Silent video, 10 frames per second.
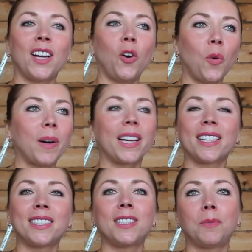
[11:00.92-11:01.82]
I hope I
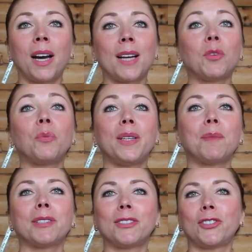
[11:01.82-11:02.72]
can inspire more
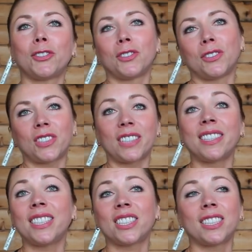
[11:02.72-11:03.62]
people to
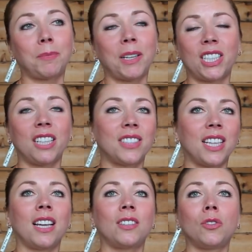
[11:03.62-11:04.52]
transition, especially if they
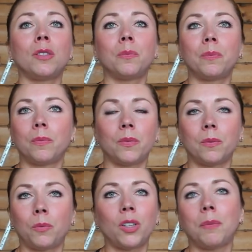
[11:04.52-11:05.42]
are doing
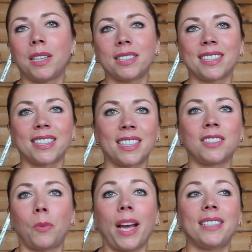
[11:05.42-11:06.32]
bodybuilding
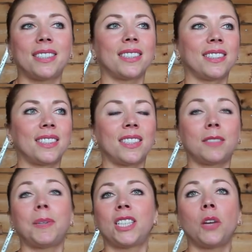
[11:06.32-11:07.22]
and weights, and
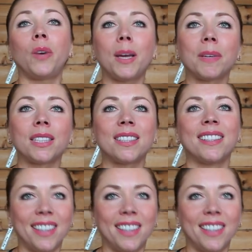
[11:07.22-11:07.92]
especially women.